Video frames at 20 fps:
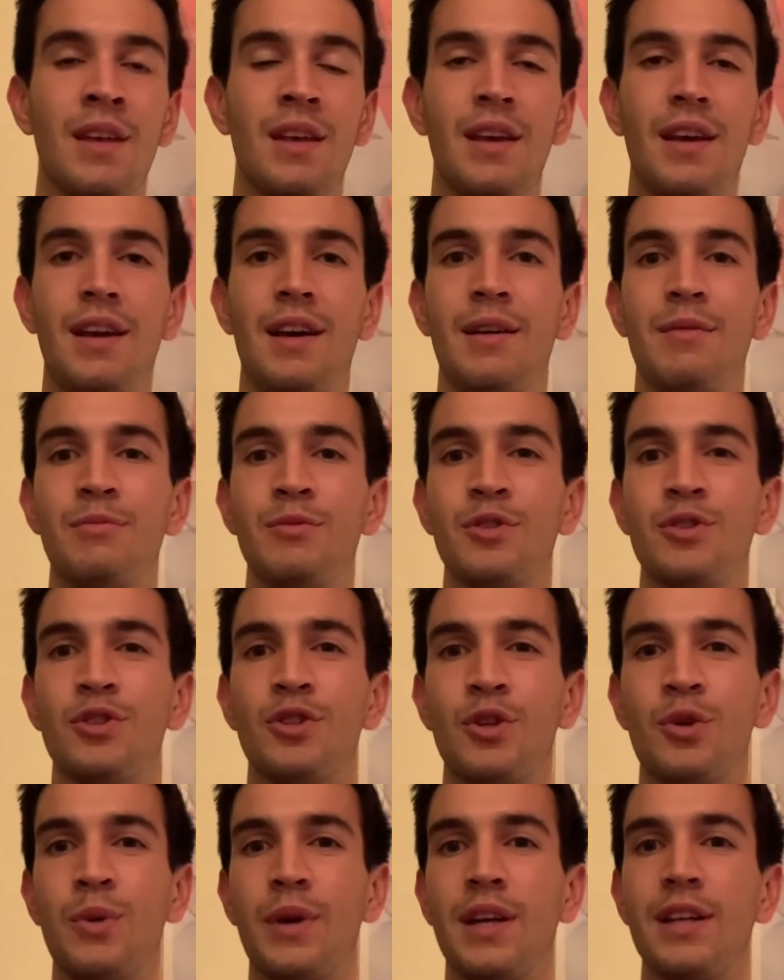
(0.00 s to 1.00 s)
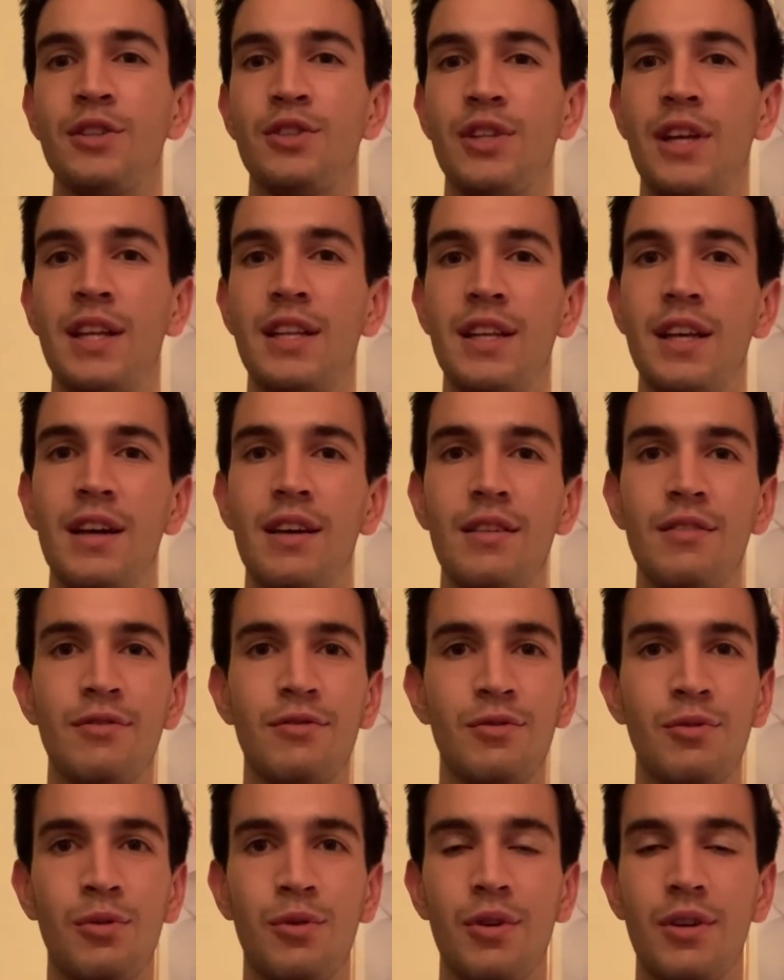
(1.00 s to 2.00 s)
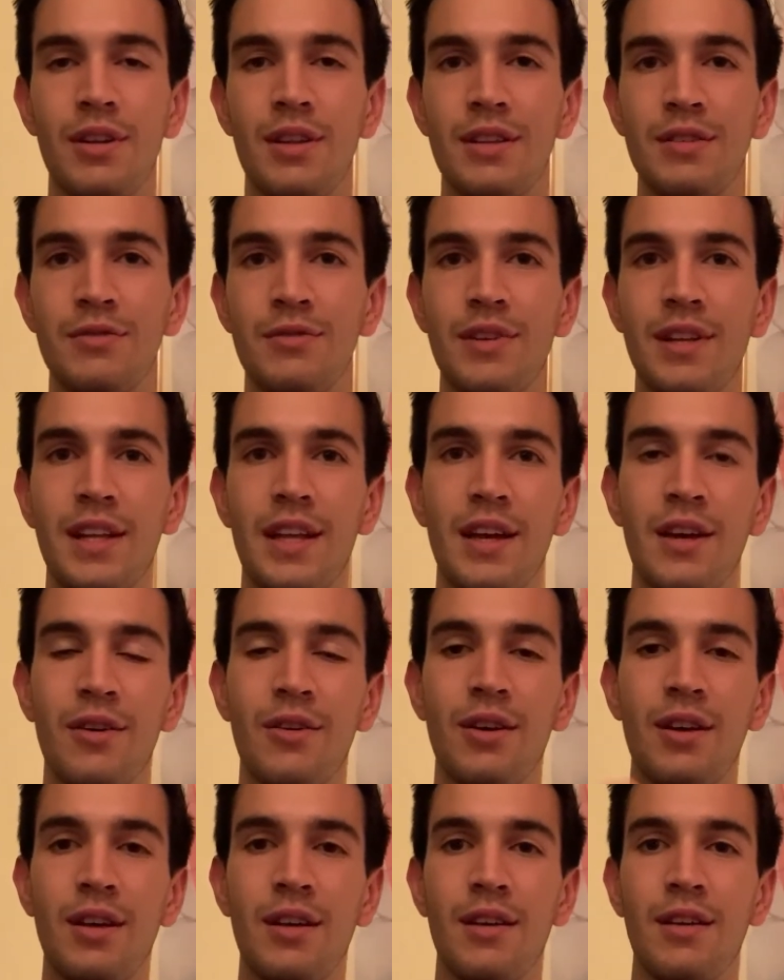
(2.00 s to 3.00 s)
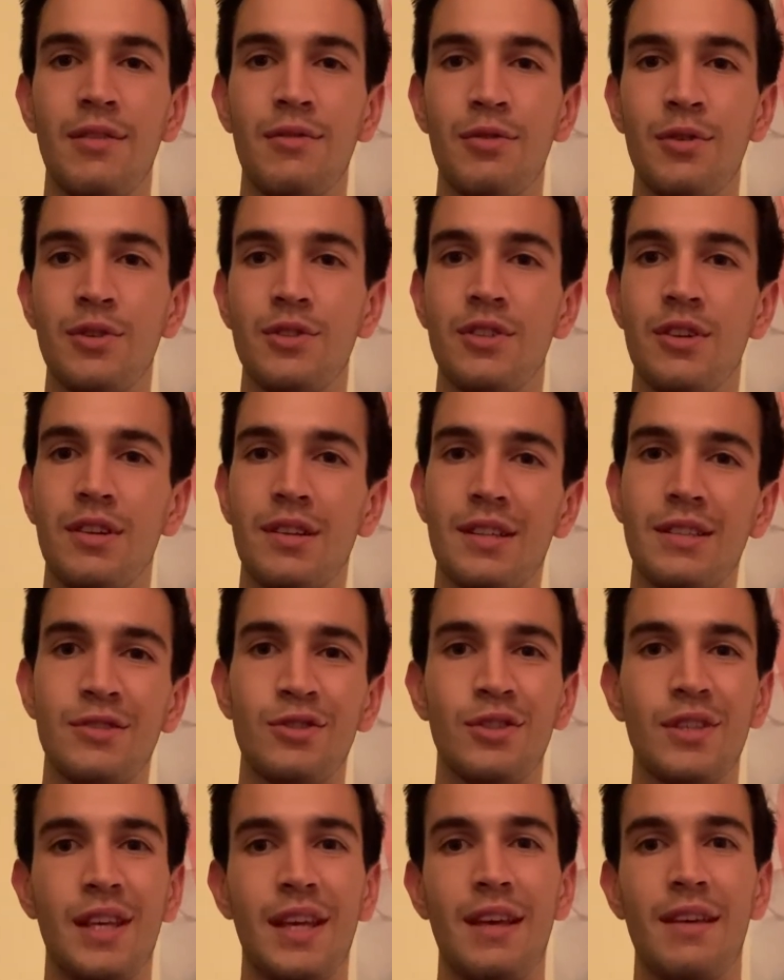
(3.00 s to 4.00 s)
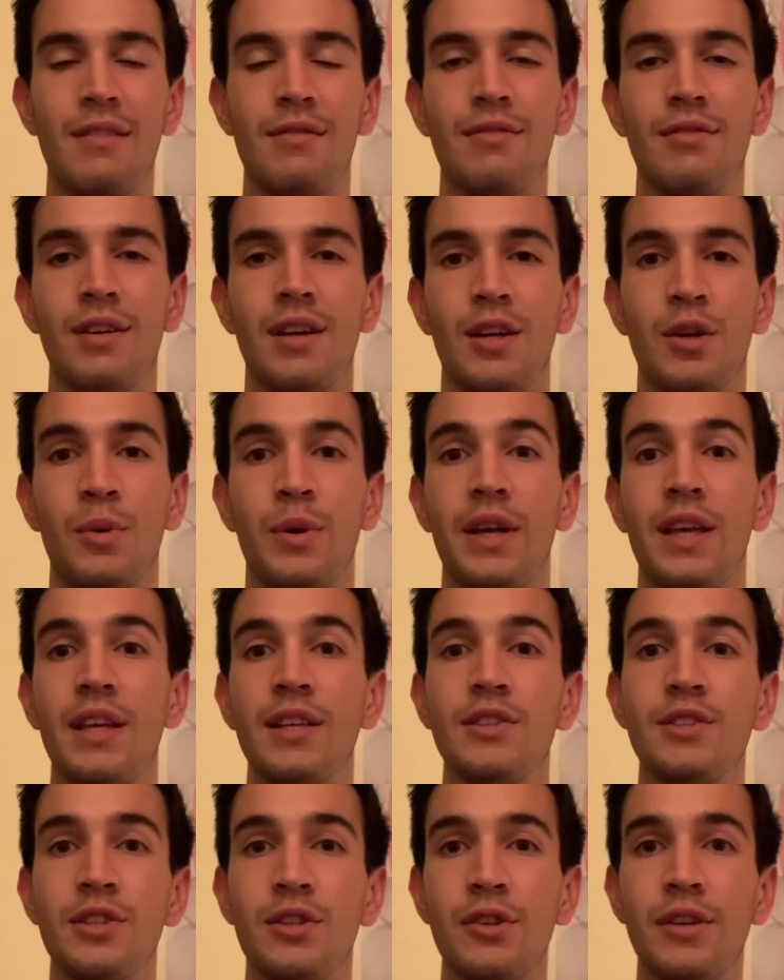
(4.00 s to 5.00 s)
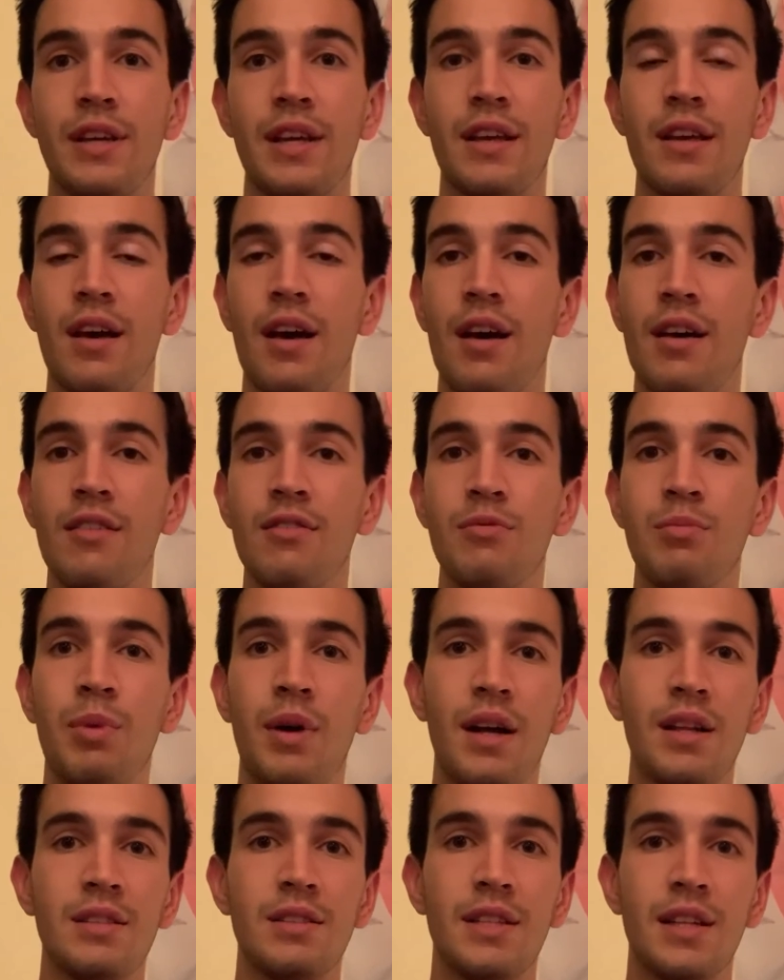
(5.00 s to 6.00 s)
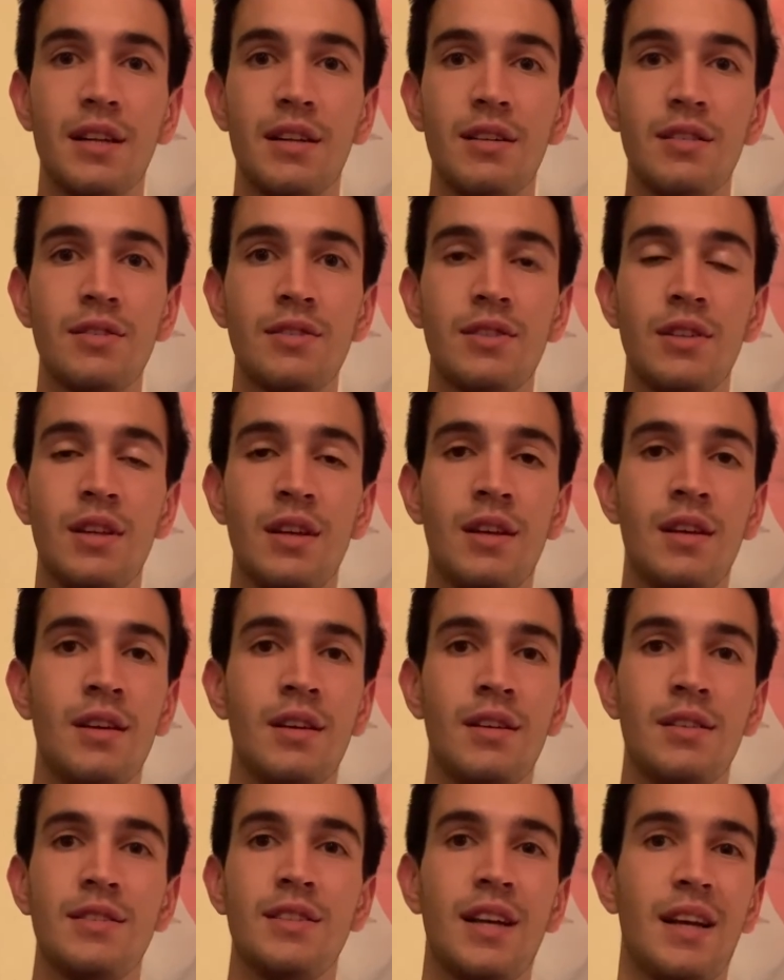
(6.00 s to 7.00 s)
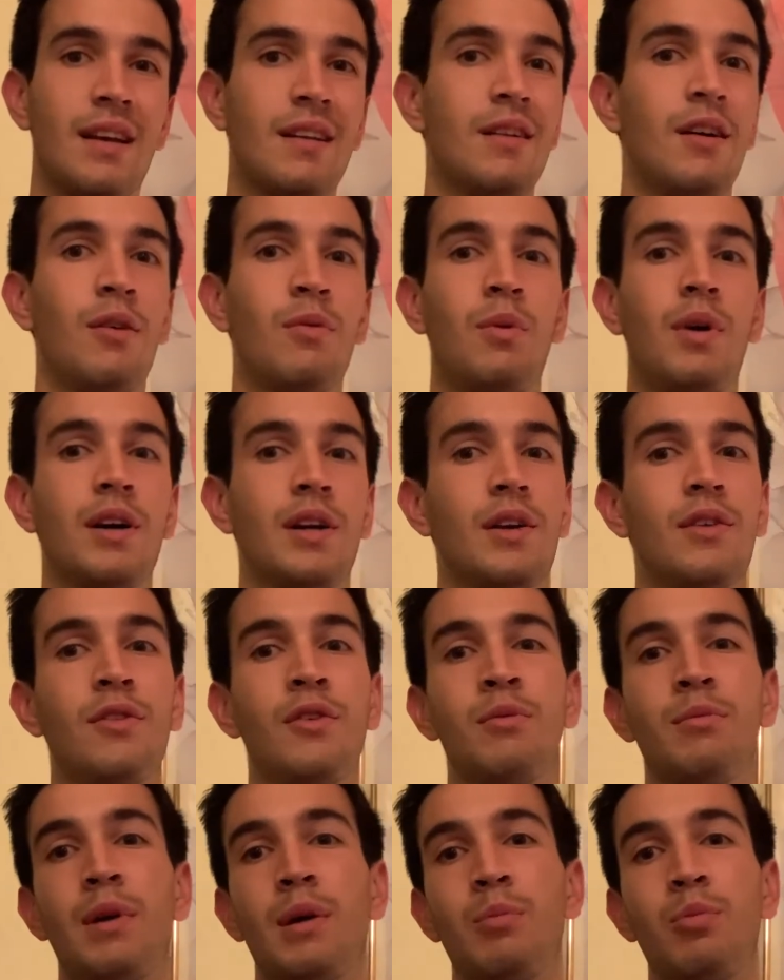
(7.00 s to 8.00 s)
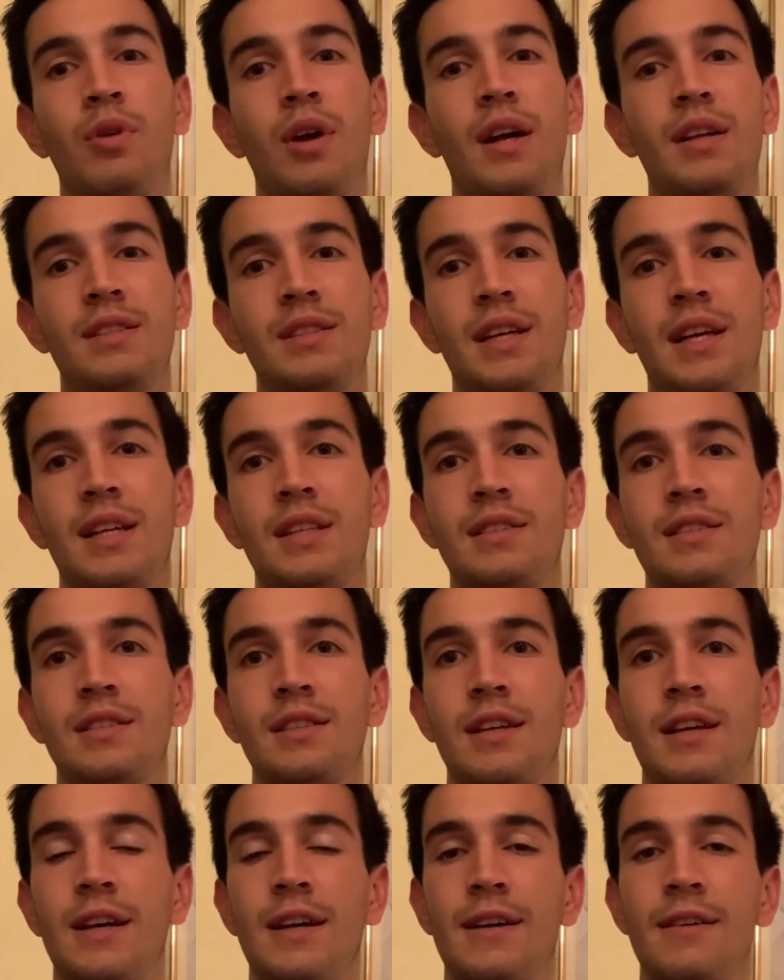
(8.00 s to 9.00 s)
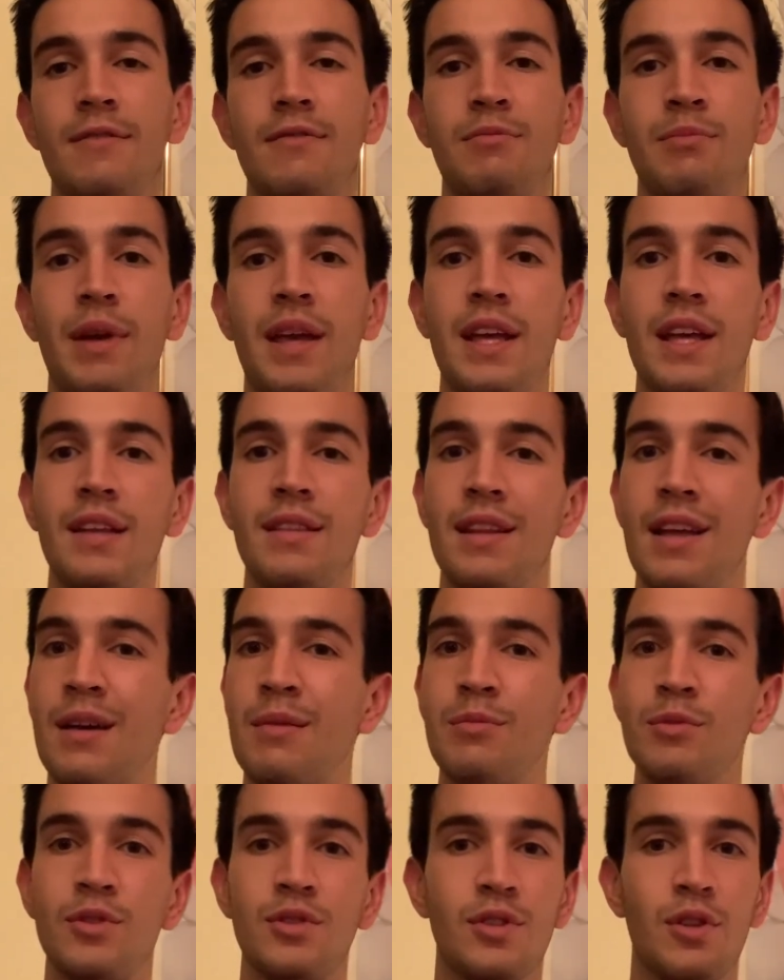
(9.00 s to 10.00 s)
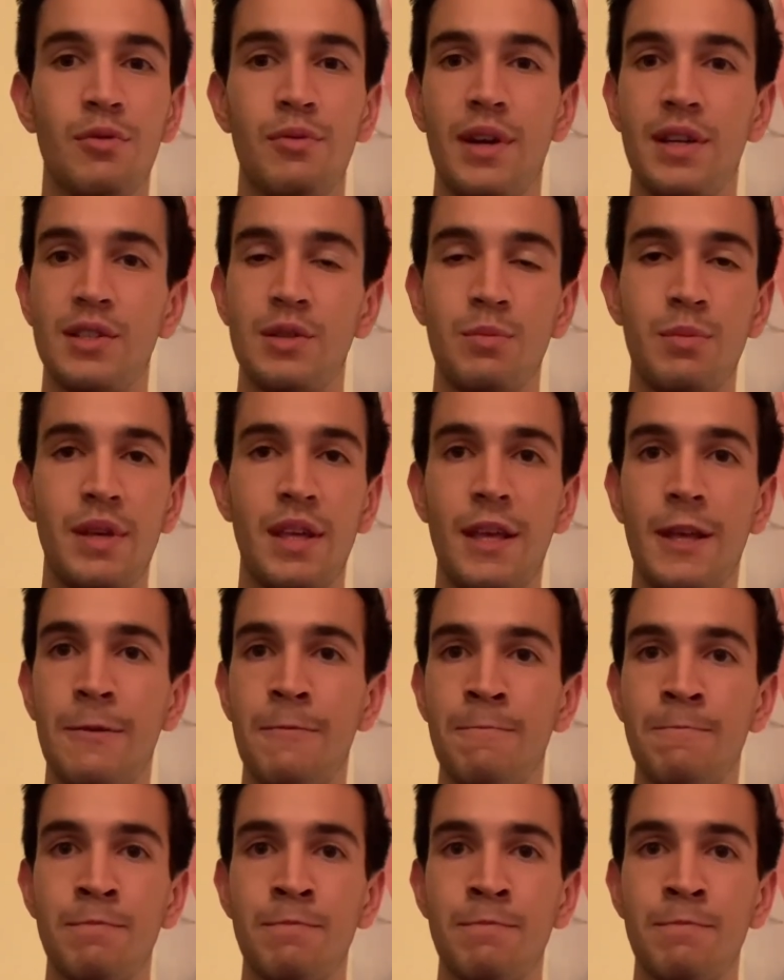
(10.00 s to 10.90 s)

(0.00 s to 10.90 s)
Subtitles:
Just a quick agenda for this video. First, I'll just give a quick history of pot stickers. Second, I'll walk you through my process of making them, just the recipe,